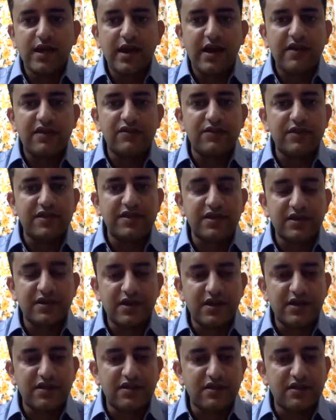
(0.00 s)
as recent
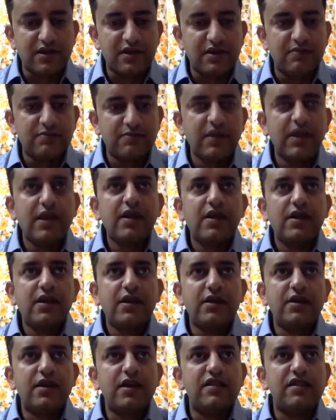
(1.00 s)
as
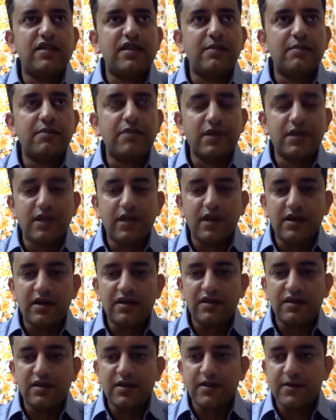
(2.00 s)
December
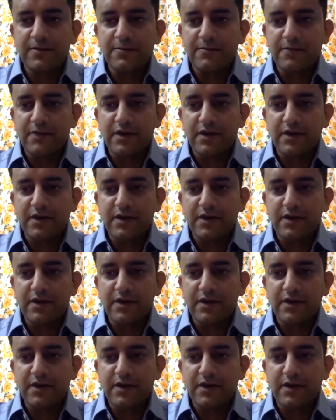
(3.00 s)
last year.